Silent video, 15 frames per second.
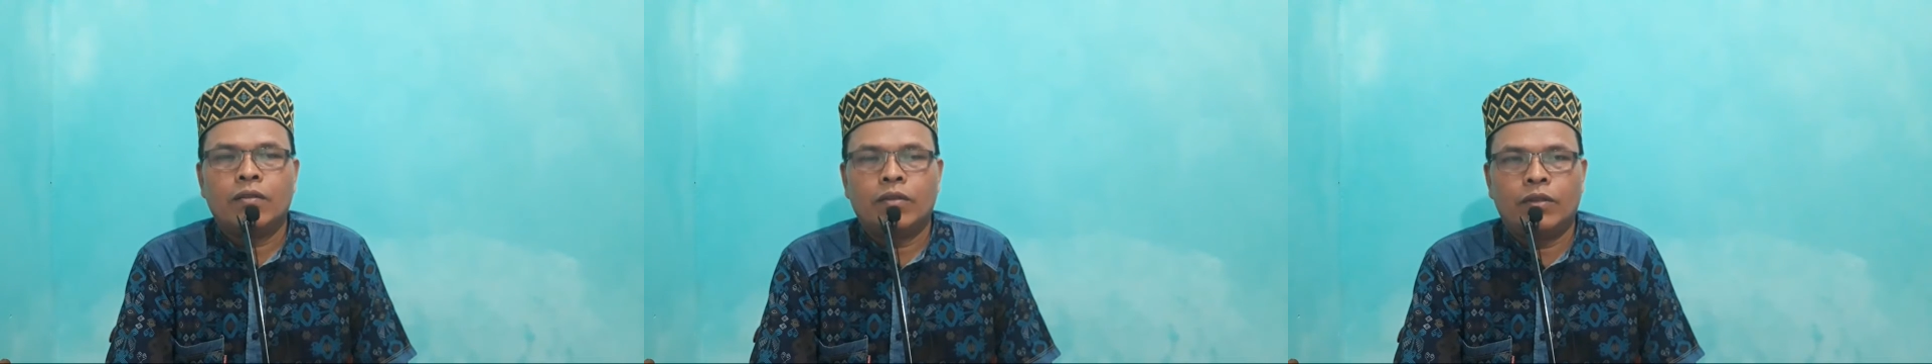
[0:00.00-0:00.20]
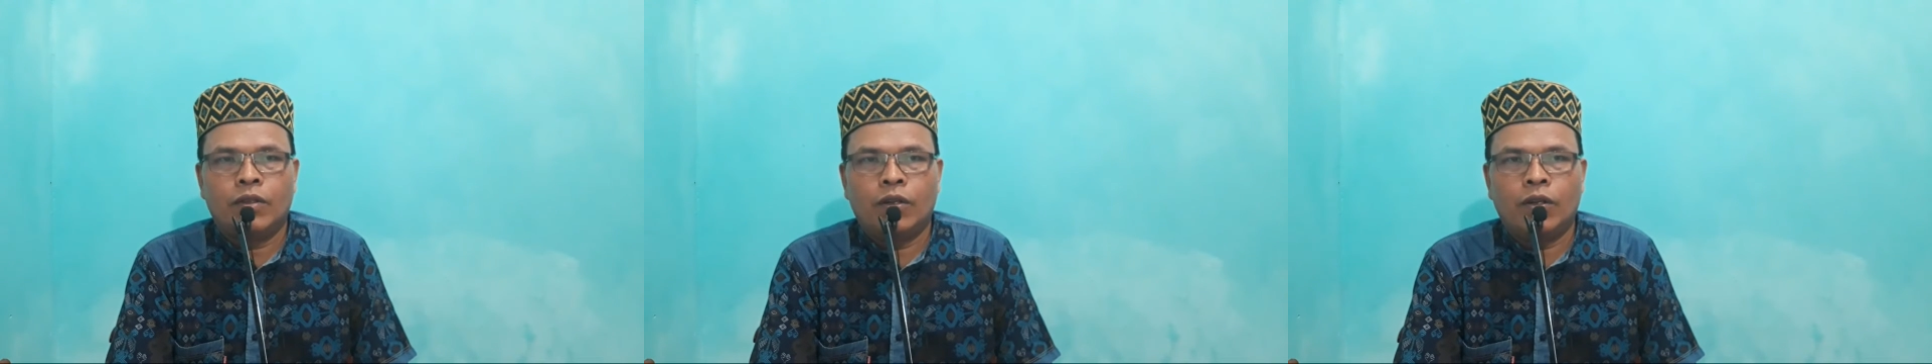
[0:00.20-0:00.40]

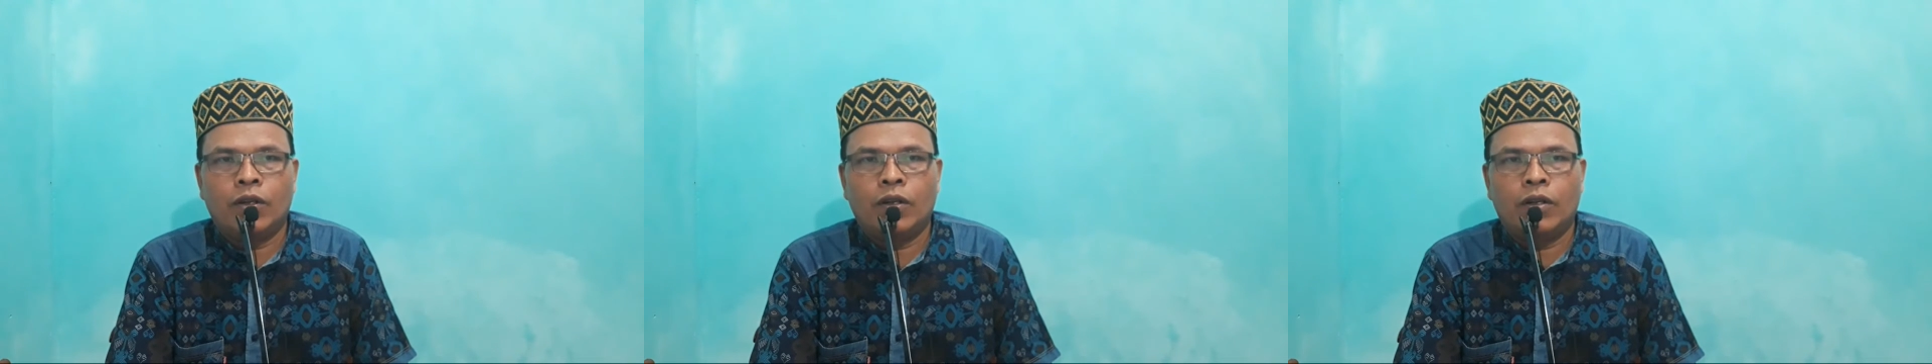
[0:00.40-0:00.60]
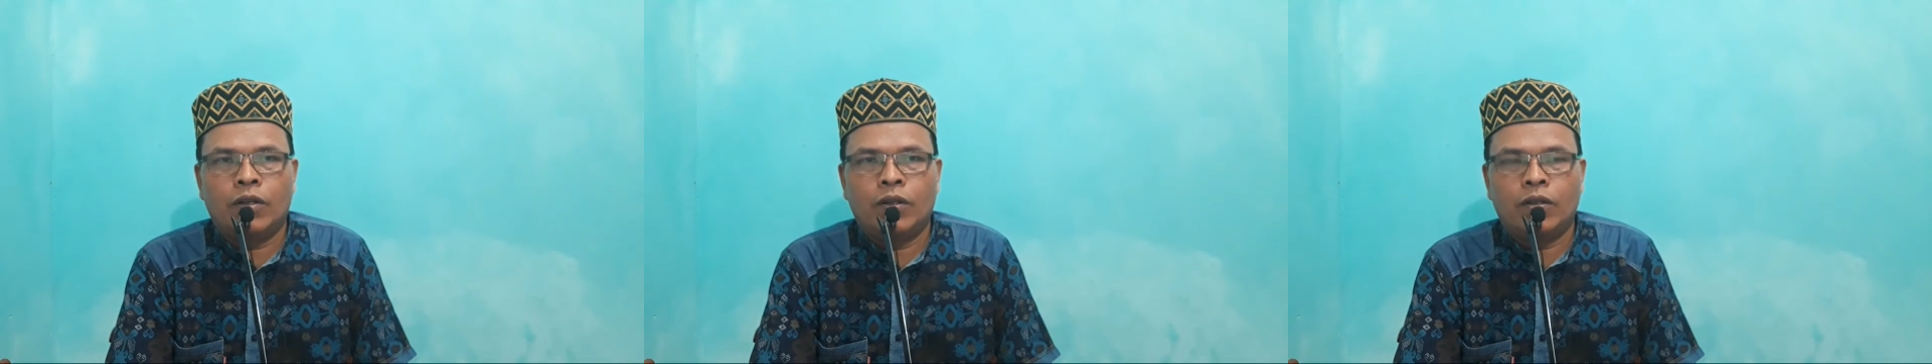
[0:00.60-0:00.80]

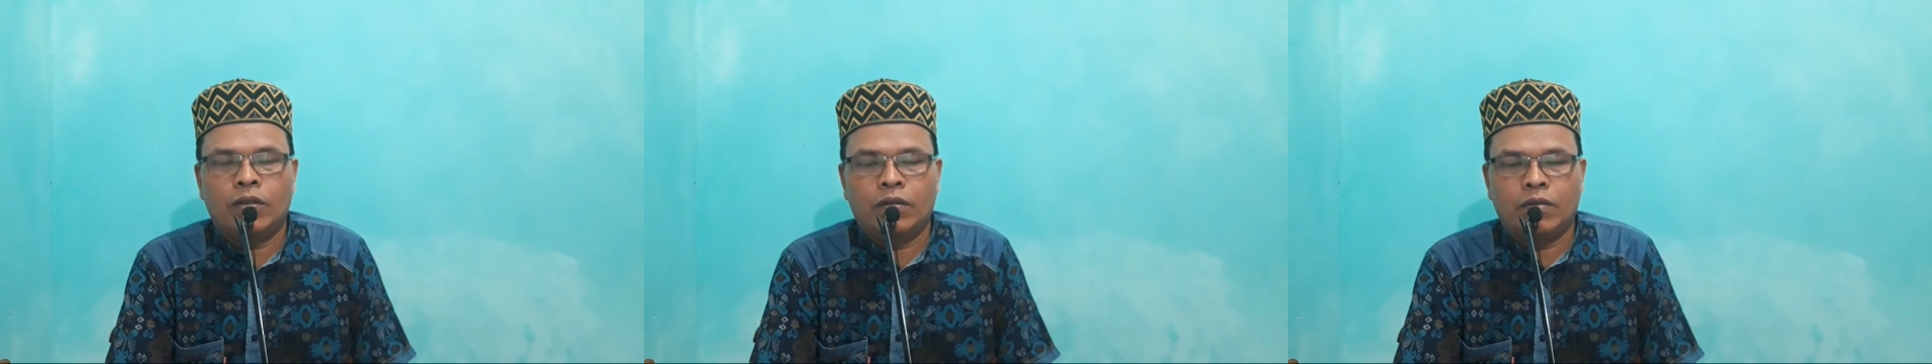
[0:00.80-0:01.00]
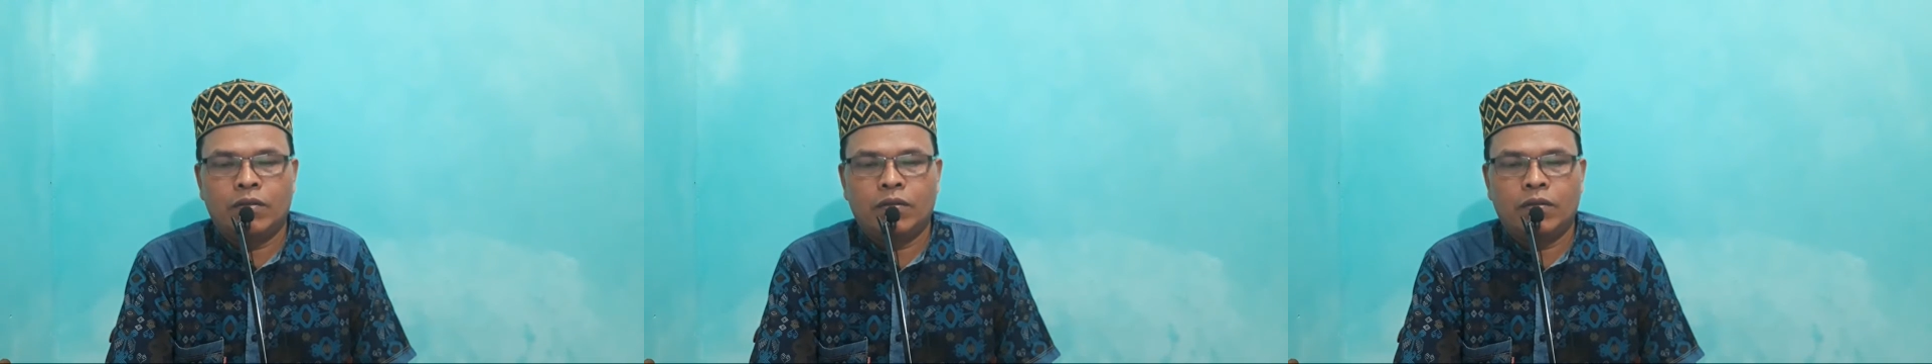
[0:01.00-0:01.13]
your